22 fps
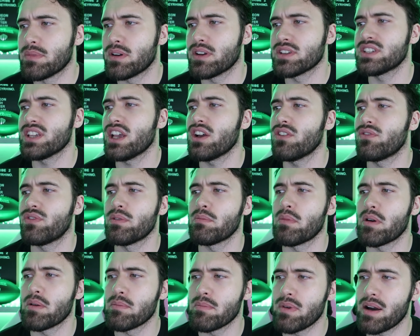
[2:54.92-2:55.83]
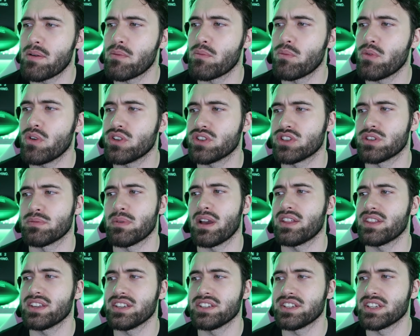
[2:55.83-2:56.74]
myself and my mum was
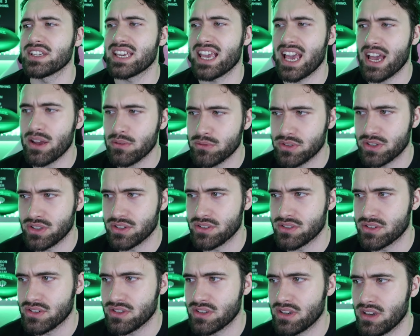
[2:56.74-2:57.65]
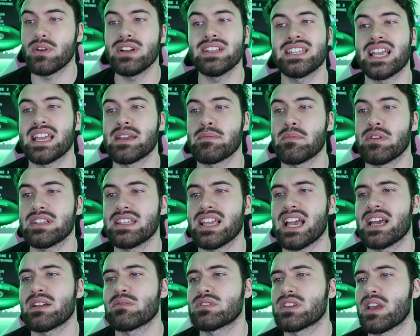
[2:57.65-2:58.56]
about these encounters. One day, my
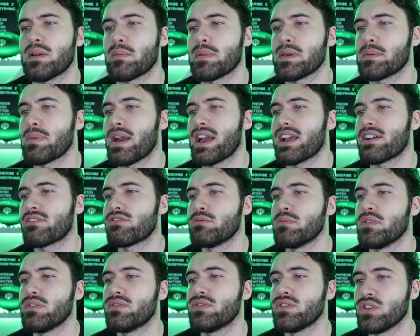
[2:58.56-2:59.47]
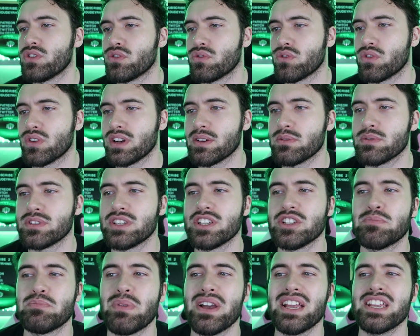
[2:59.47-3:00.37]
dad was coming back from a funeral. It was
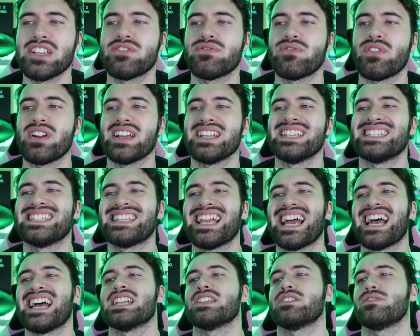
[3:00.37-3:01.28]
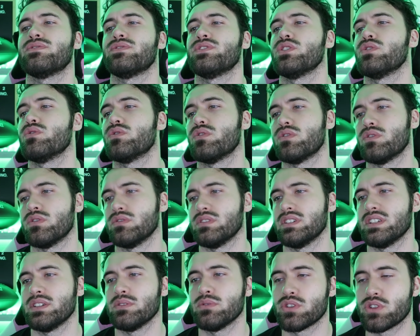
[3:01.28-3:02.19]
his best friend's dad's funeral.
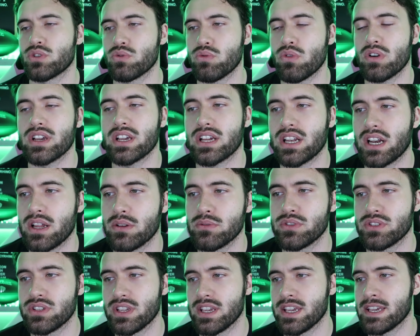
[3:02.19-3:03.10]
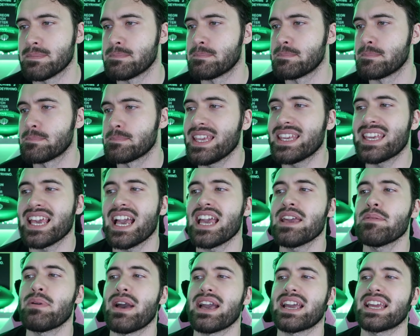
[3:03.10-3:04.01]
He was quite close to him. He
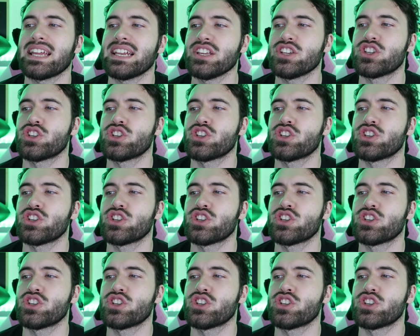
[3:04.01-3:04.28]
came back and